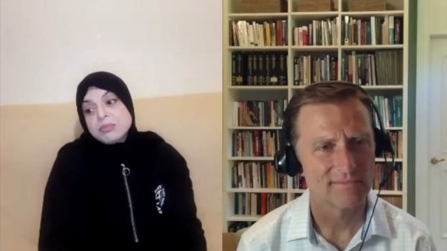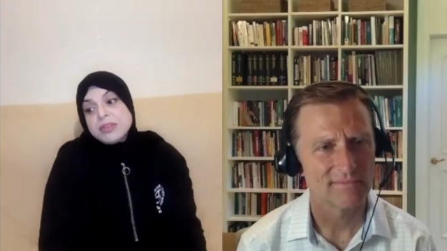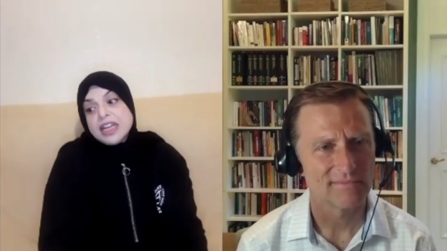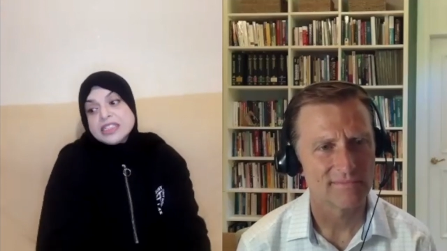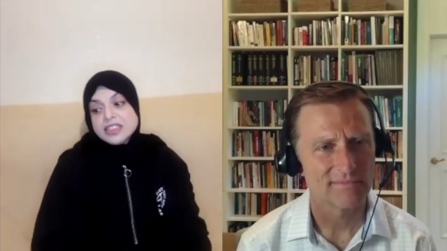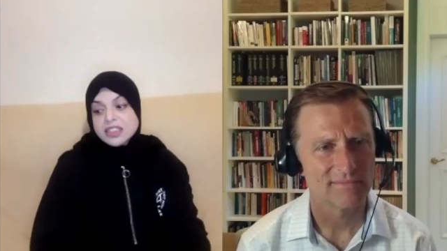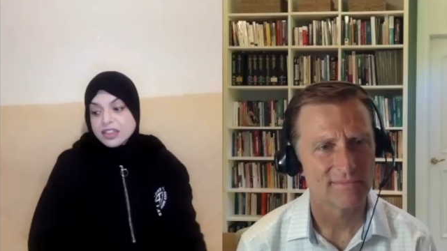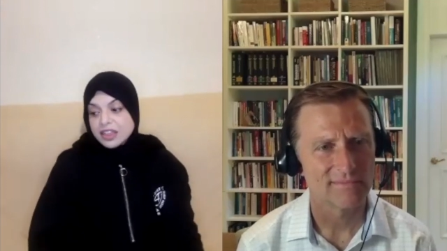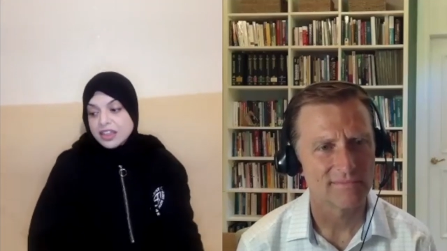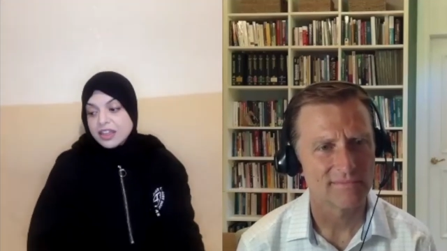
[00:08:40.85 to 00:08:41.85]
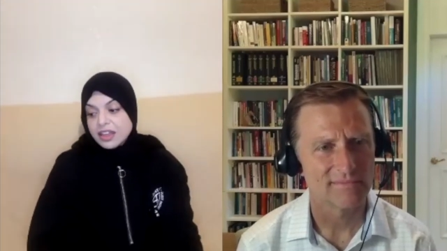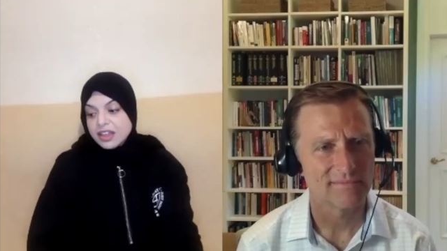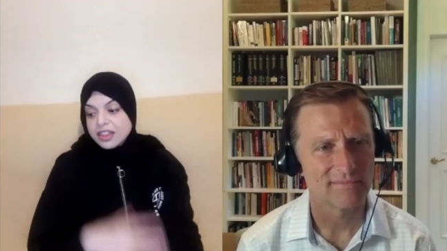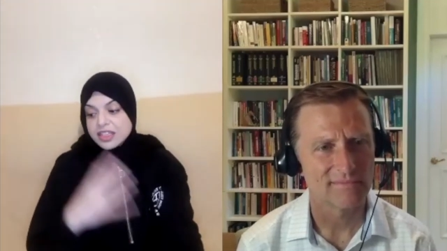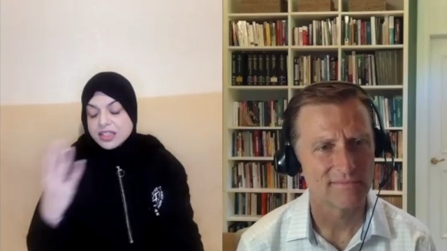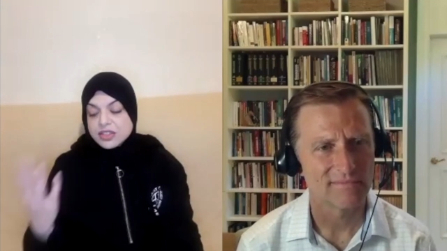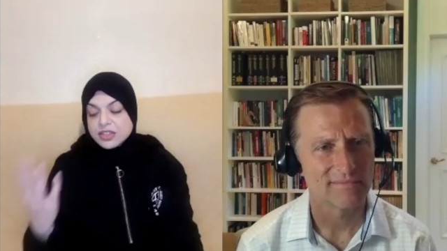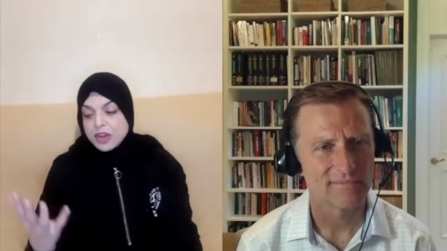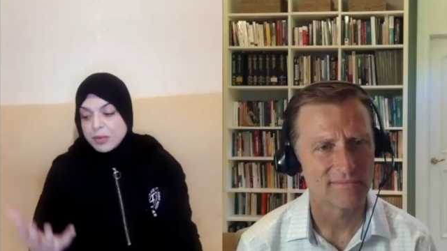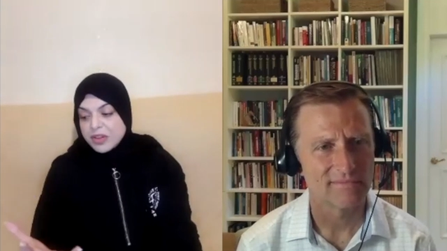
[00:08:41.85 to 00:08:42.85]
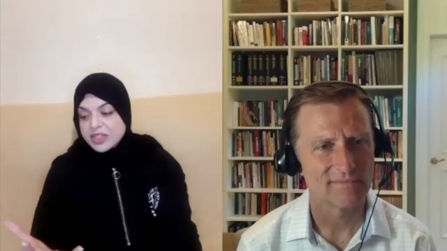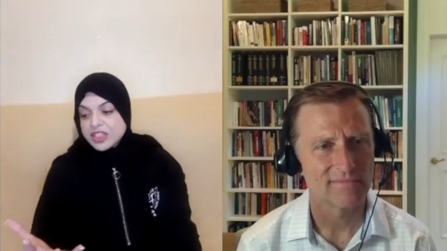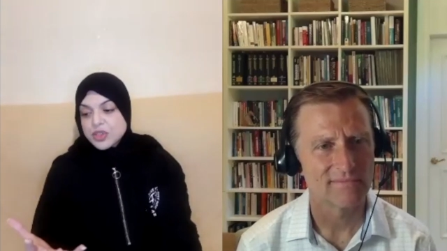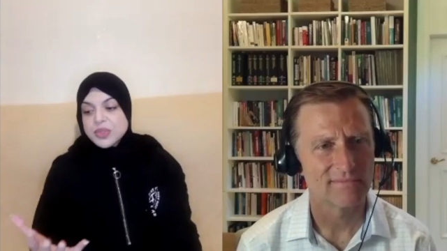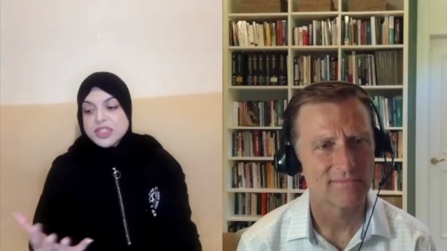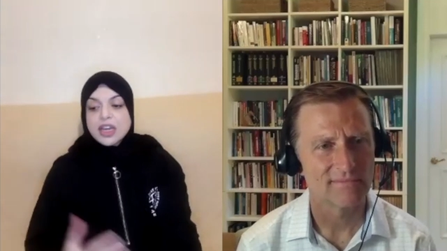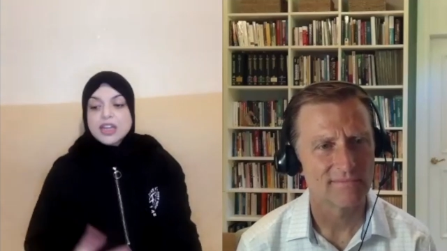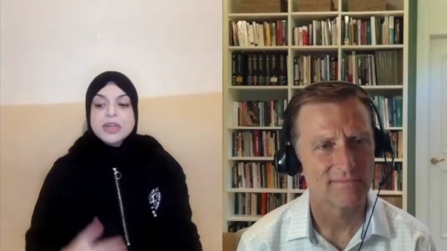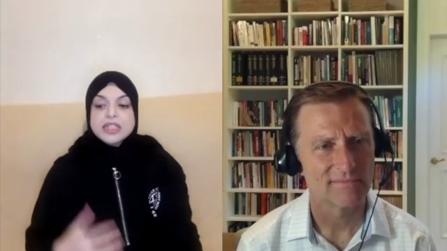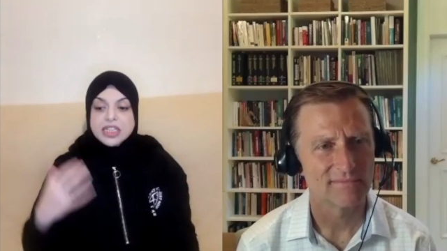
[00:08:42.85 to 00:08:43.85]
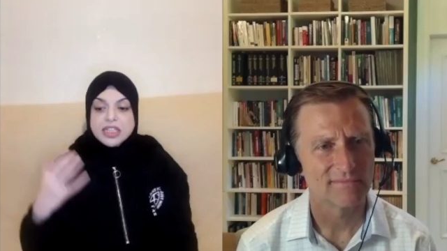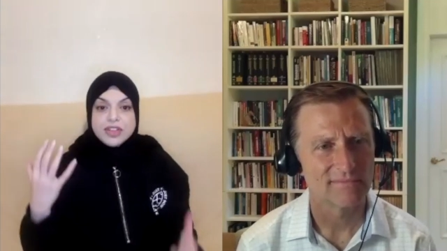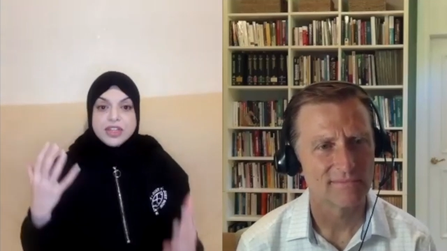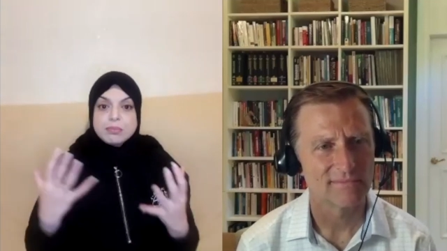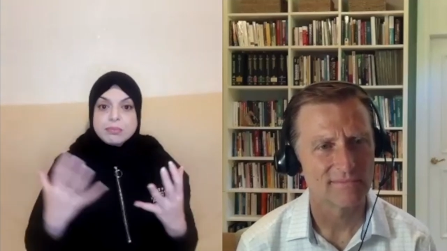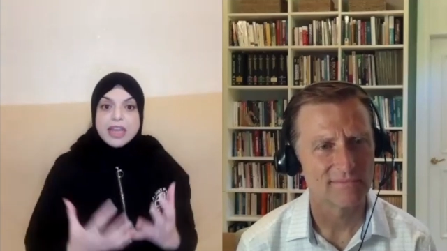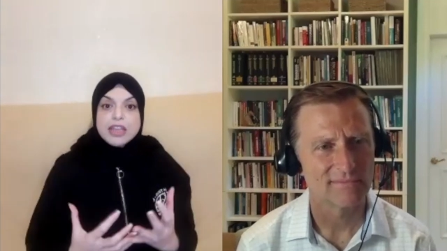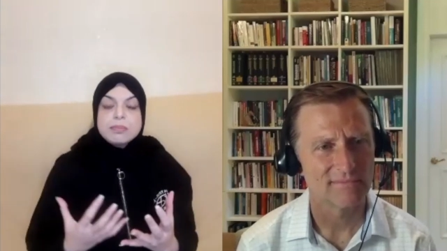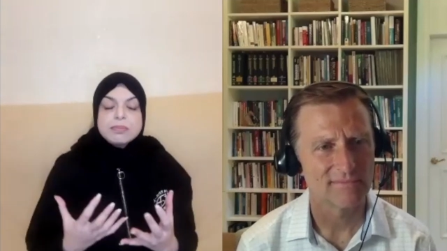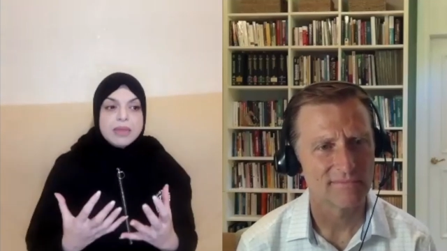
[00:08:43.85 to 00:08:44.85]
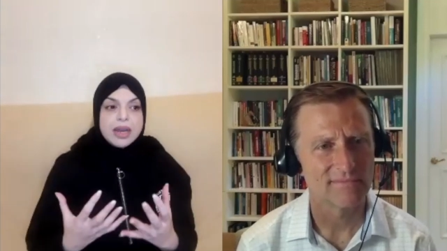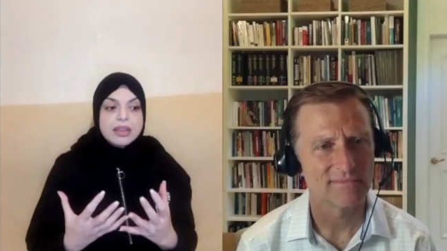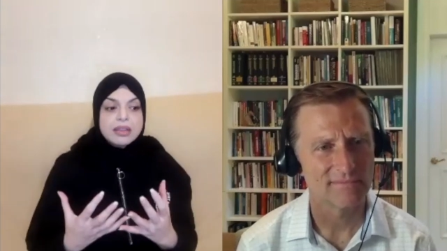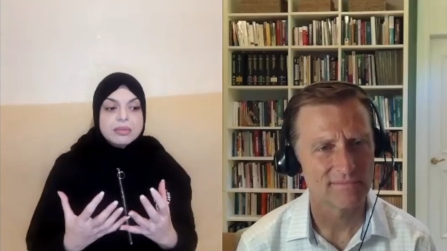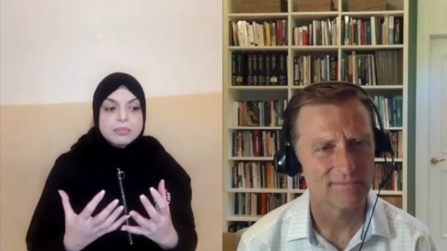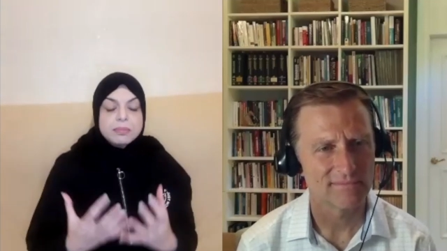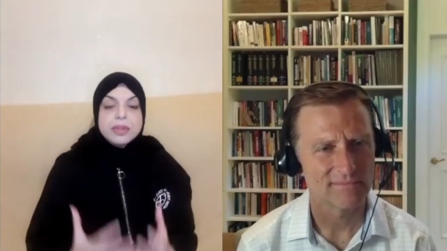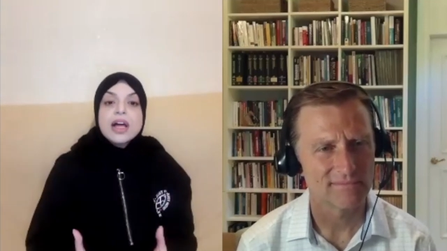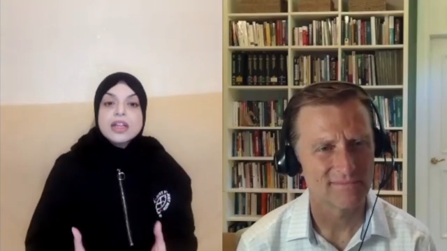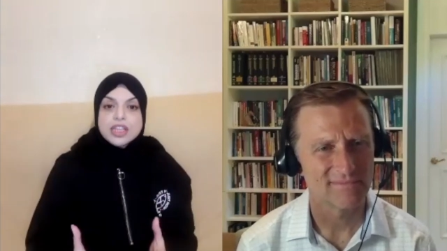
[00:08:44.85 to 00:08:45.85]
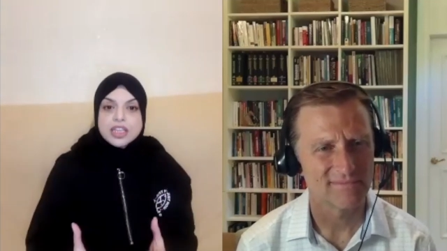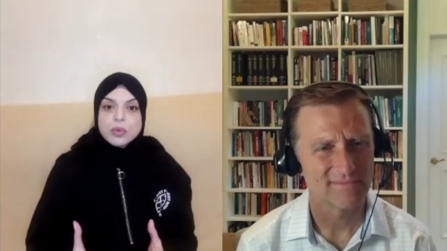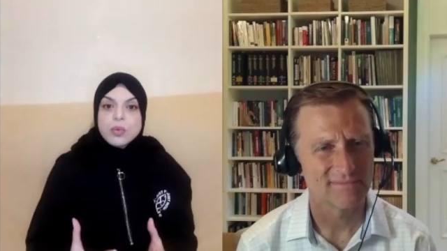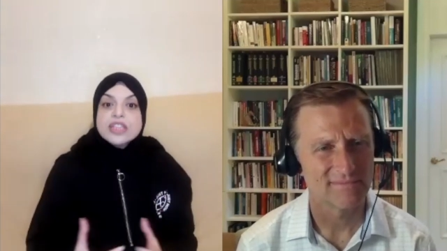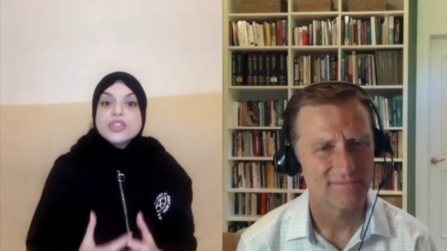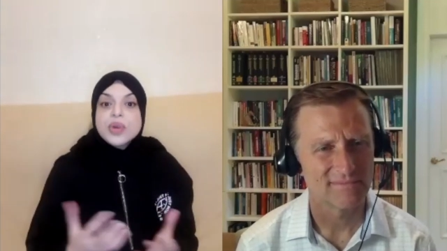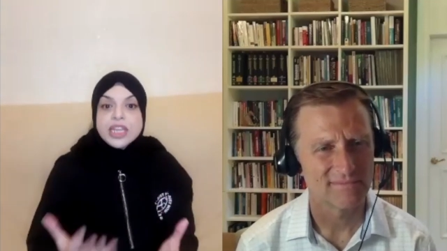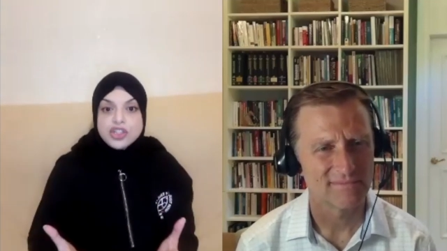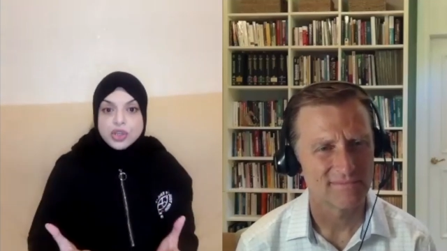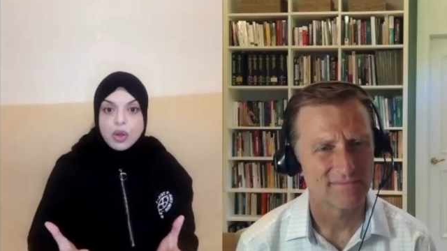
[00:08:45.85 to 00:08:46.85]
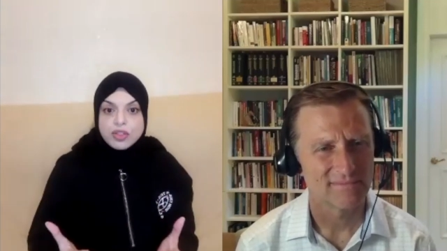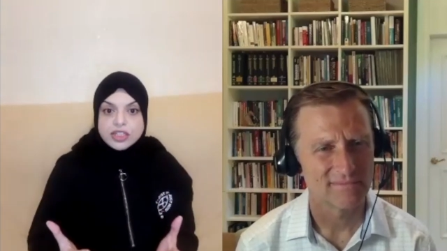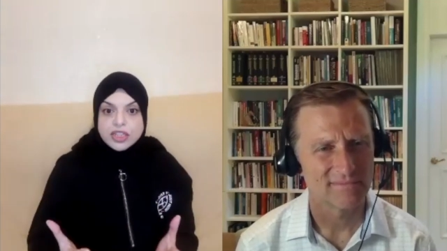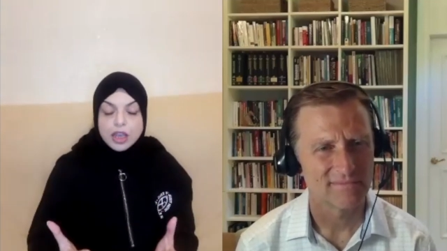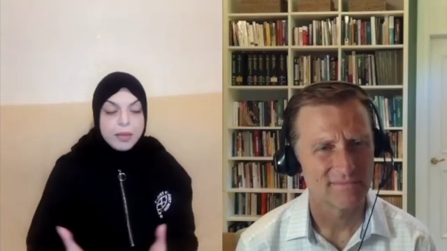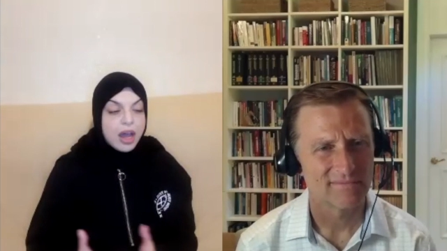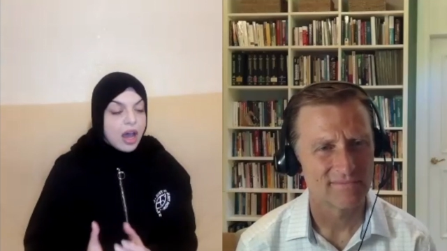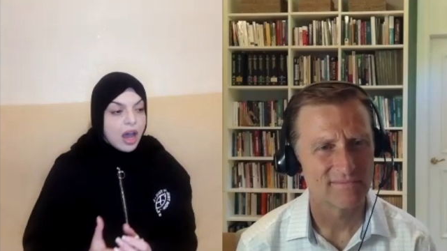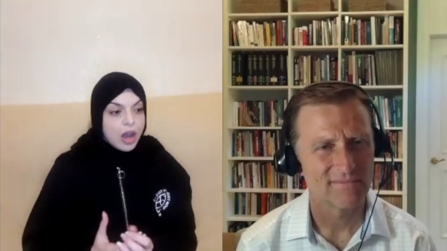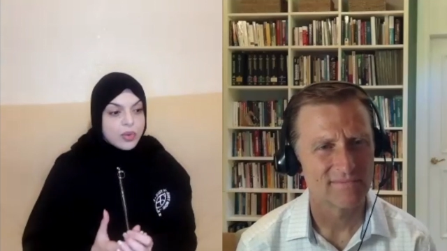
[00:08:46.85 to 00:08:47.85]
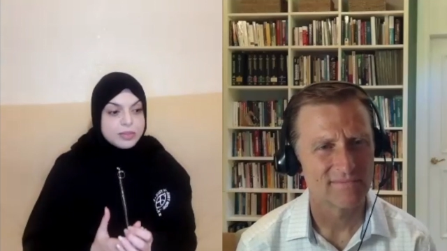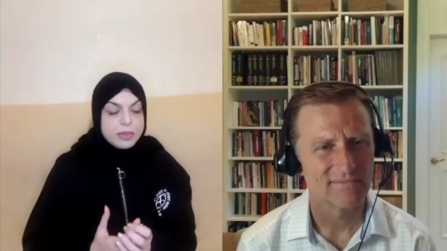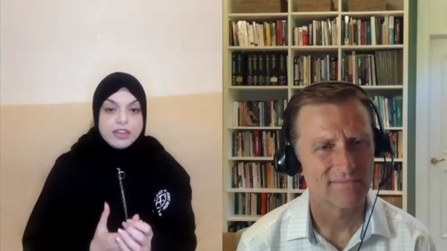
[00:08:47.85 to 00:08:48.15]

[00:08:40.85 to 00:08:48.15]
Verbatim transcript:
Speaker 1: and this is about suicide, but even my blood was raging all the time. I was being